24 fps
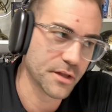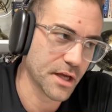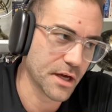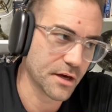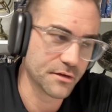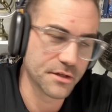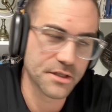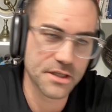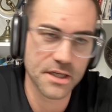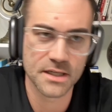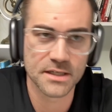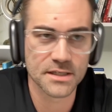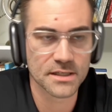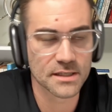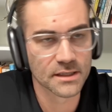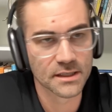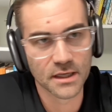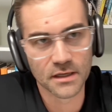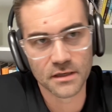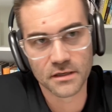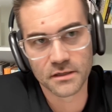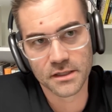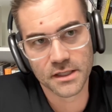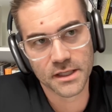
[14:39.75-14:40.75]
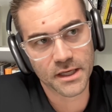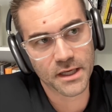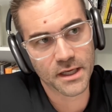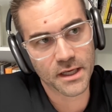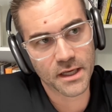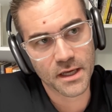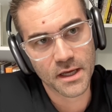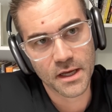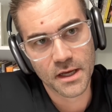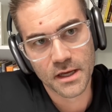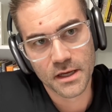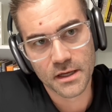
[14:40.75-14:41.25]
They're just
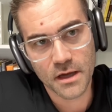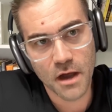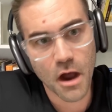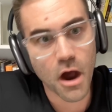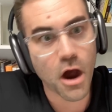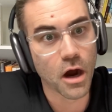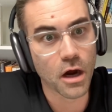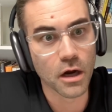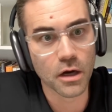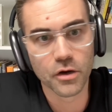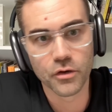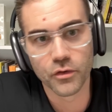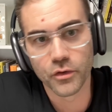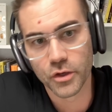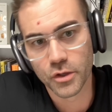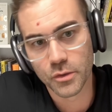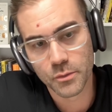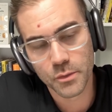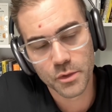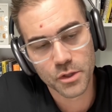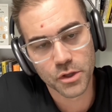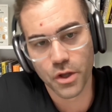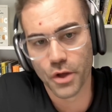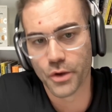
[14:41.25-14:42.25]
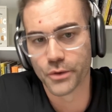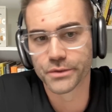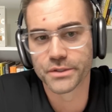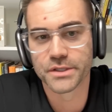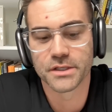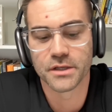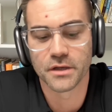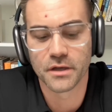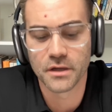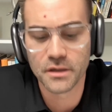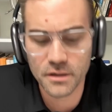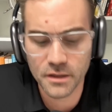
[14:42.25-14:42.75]
literally our group closed
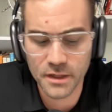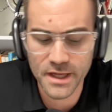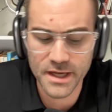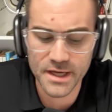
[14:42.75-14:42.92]
circle,